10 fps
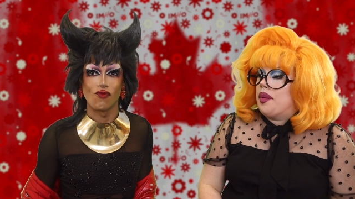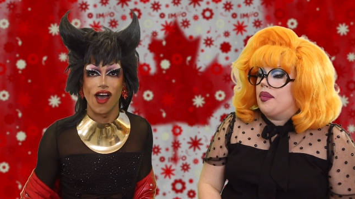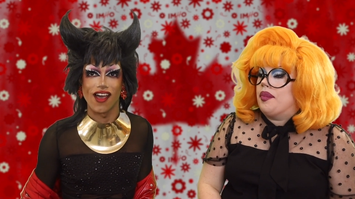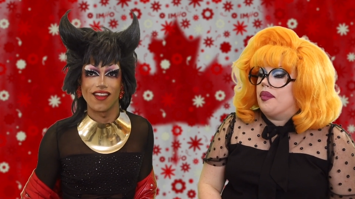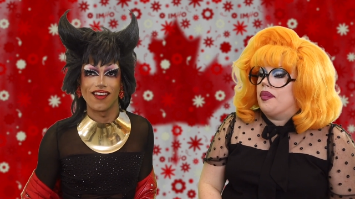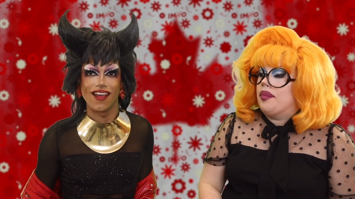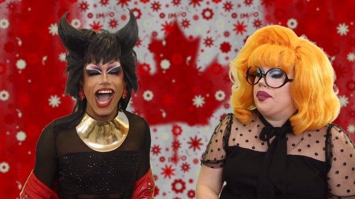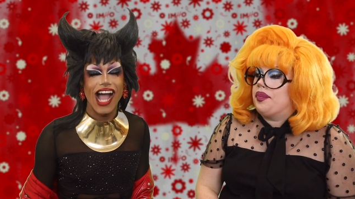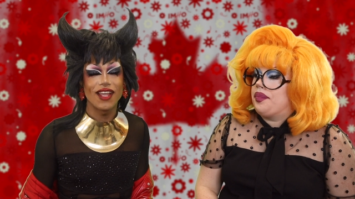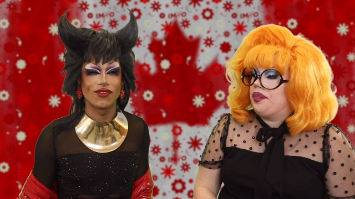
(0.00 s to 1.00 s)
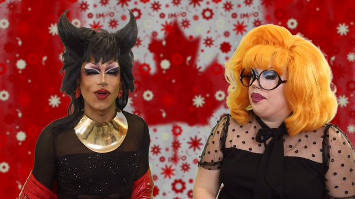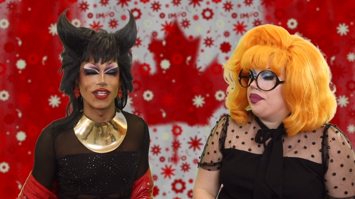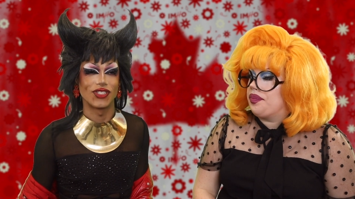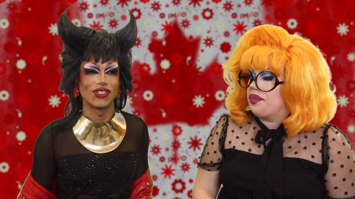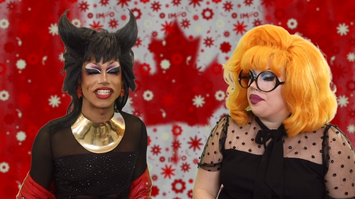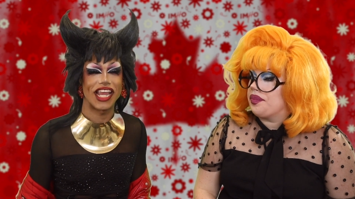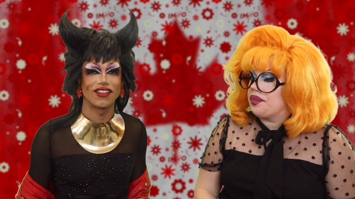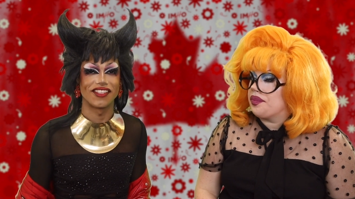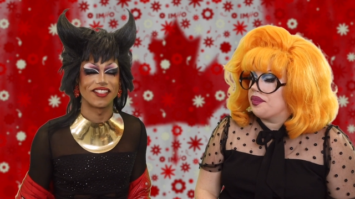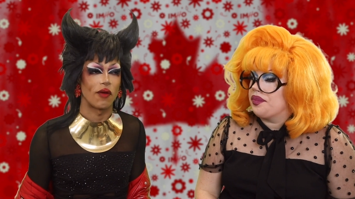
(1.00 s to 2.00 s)
Speaker 1: one. I am going to tear
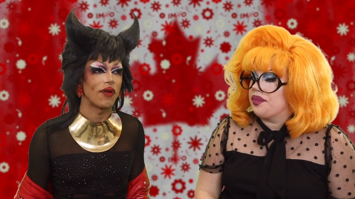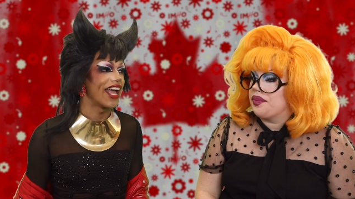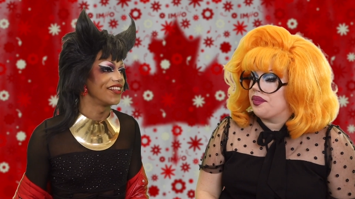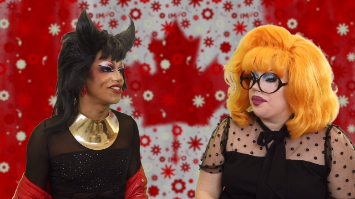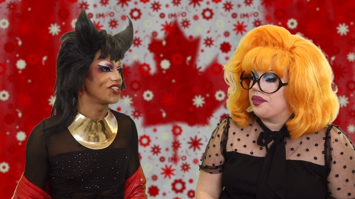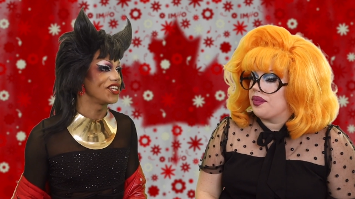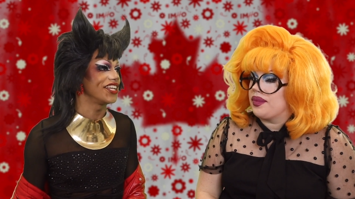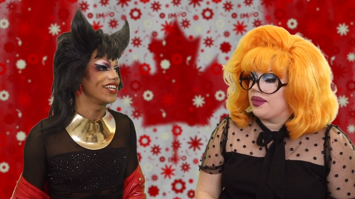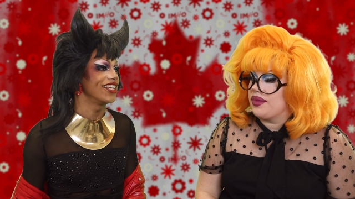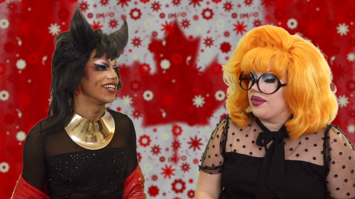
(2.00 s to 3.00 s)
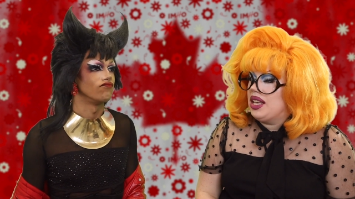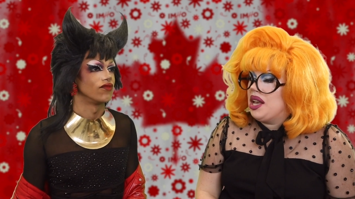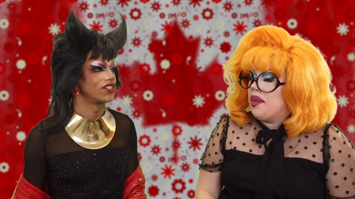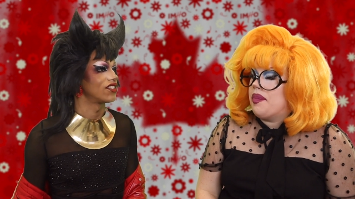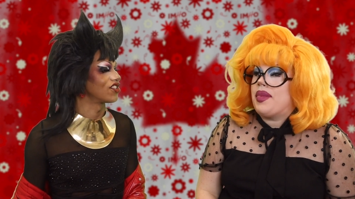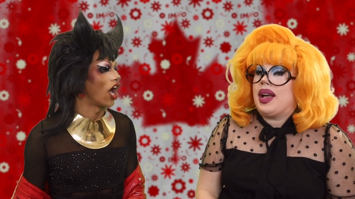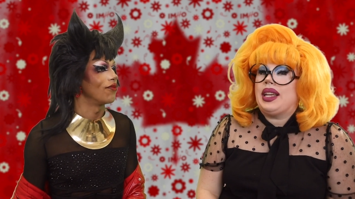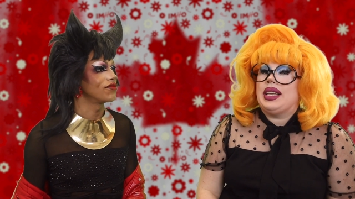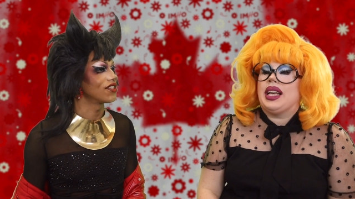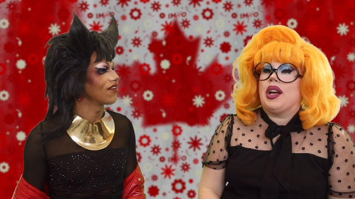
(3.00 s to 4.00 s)
this up. And she
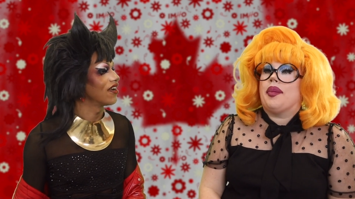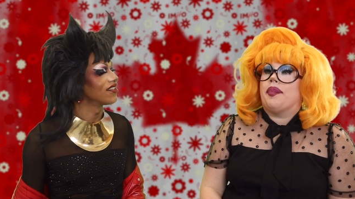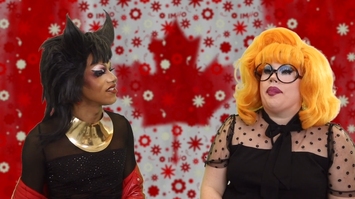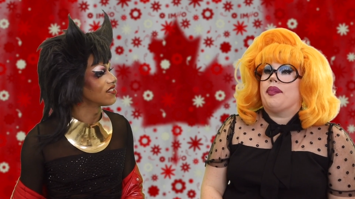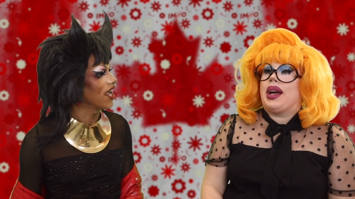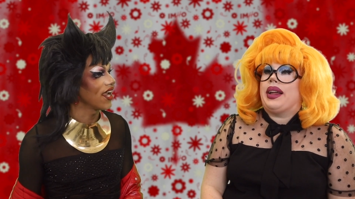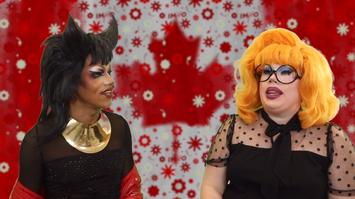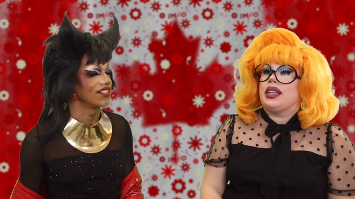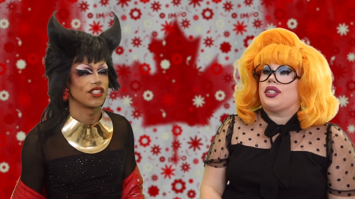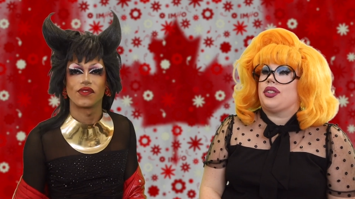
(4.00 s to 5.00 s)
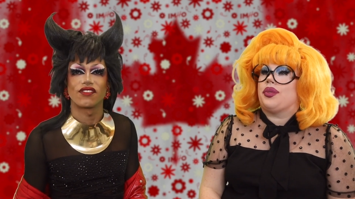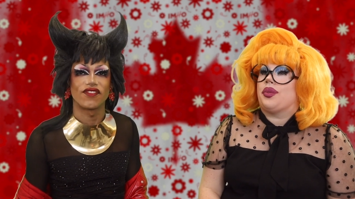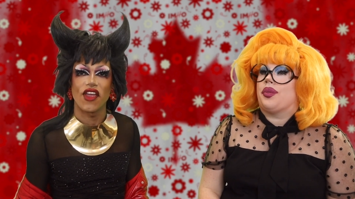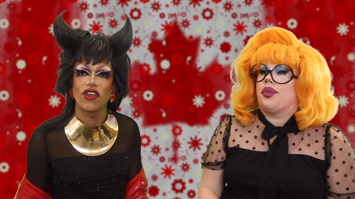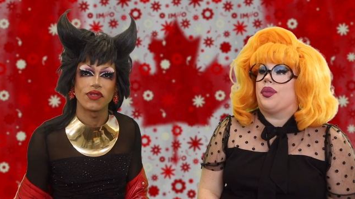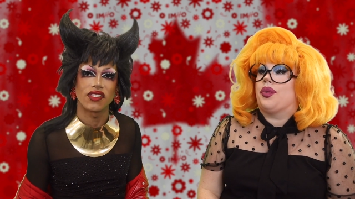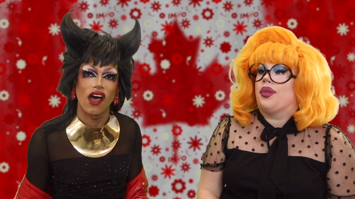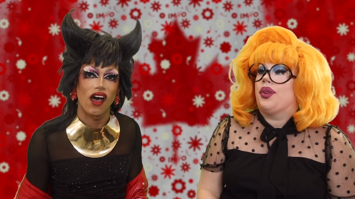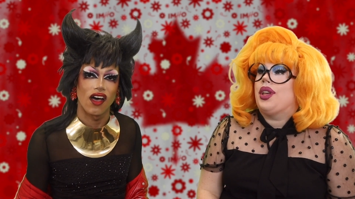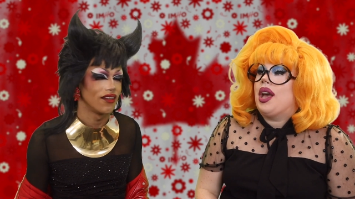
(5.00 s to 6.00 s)
stomped my, around the stage. Issue, it was very
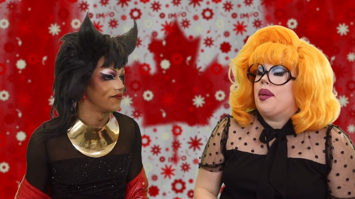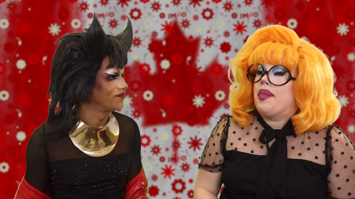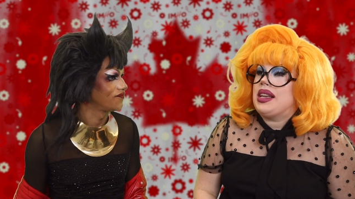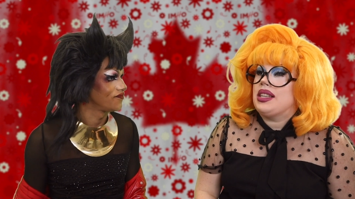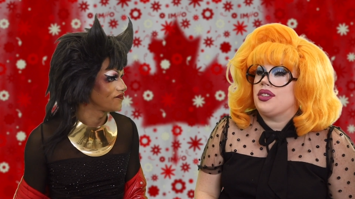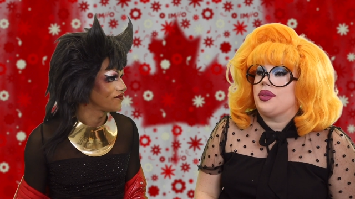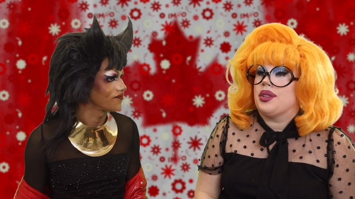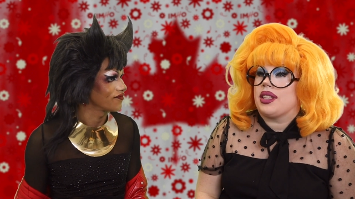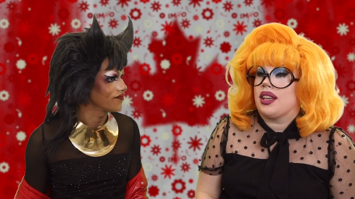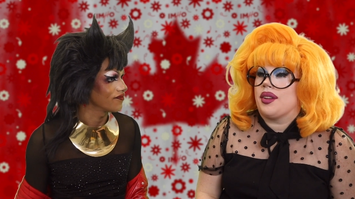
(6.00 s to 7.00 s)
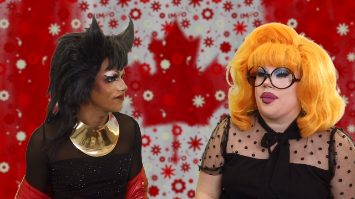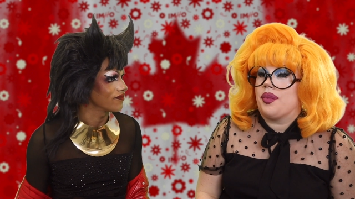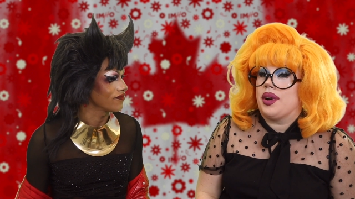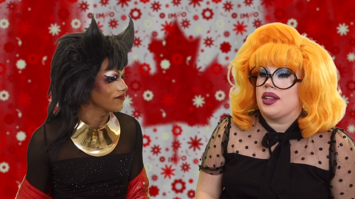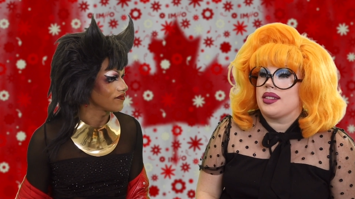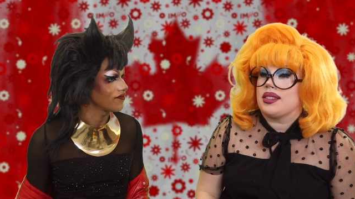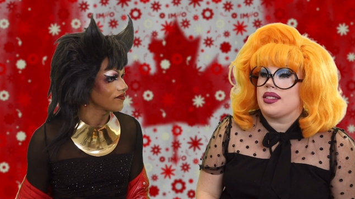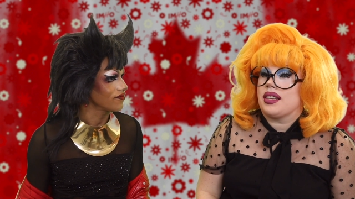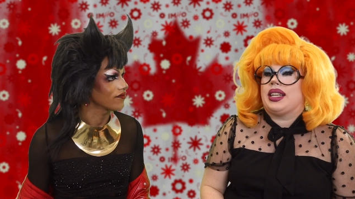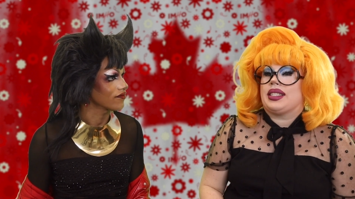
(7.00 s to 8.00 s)
Speaker 2: bizarre. My issue with it
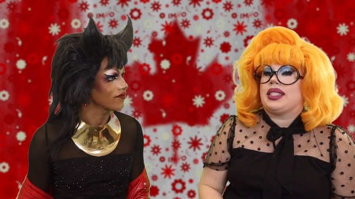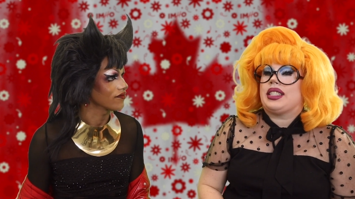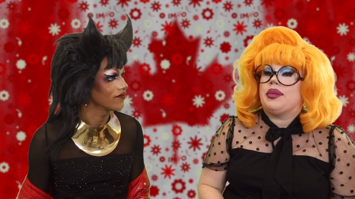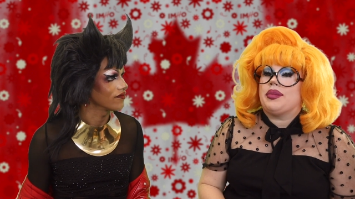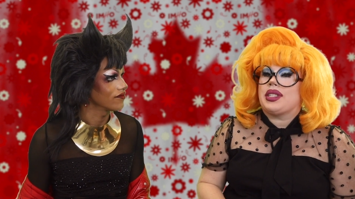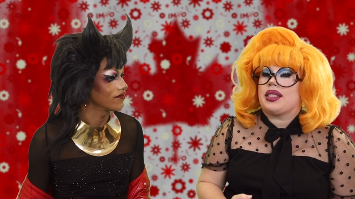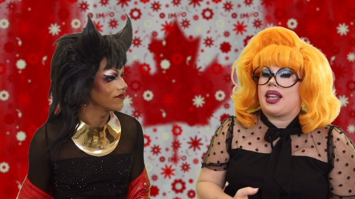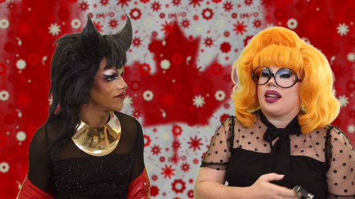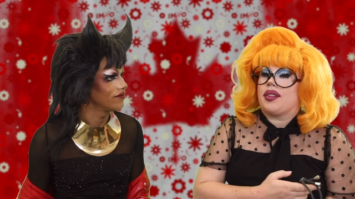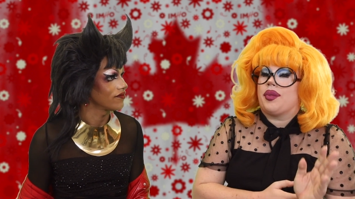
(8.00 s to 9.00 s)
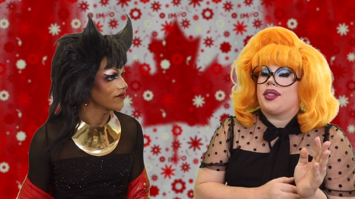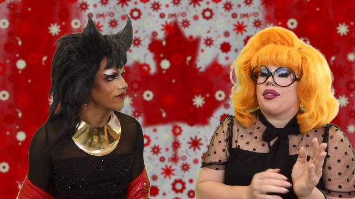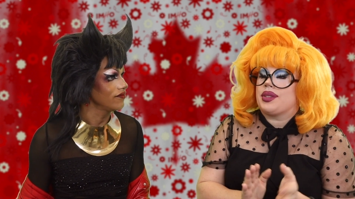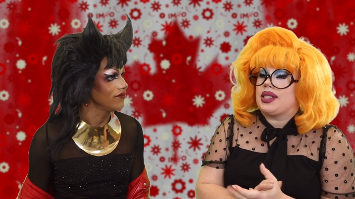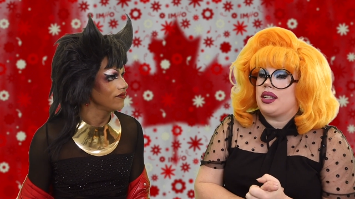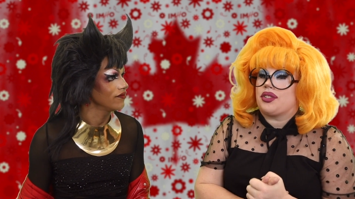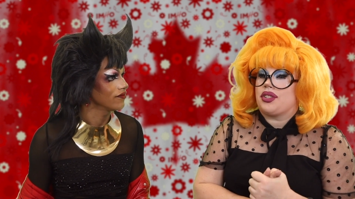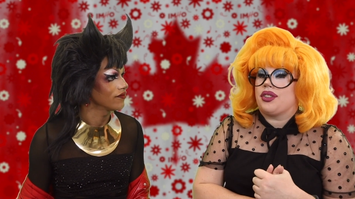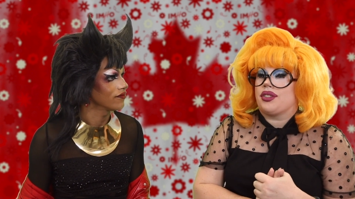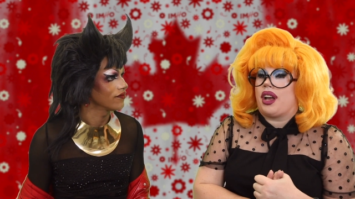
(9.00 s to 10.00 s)
was it seemed like whether it was
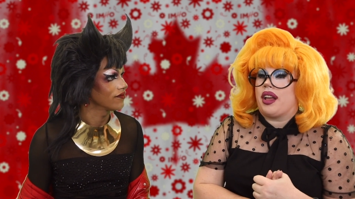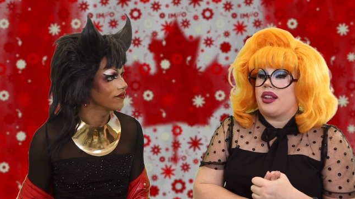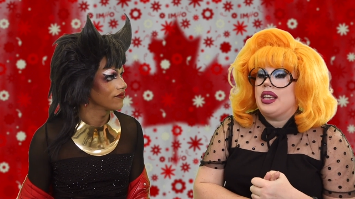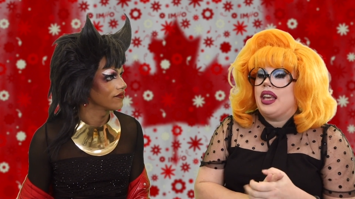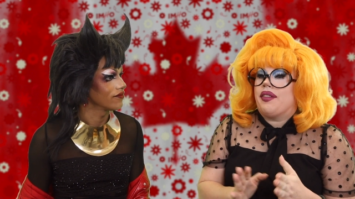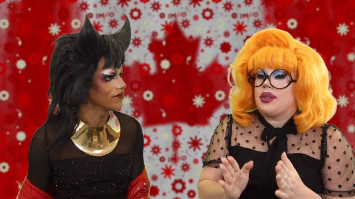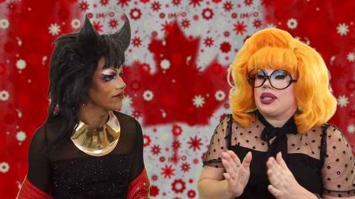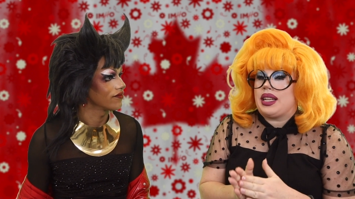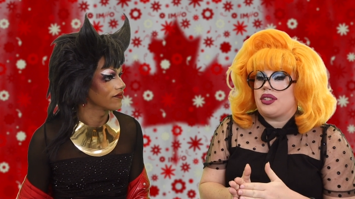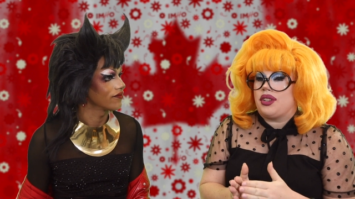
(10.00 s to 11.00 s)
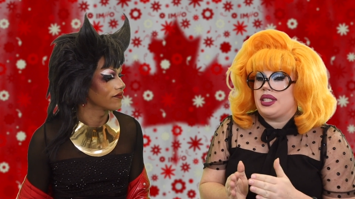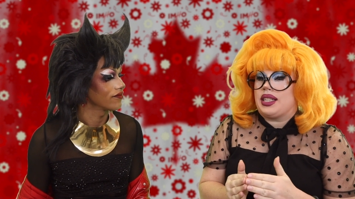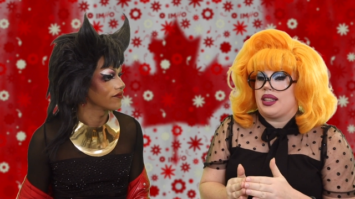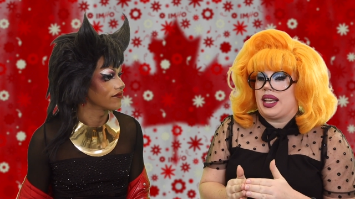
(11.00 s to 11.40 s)
intentional or not, if it was intentional, I didn't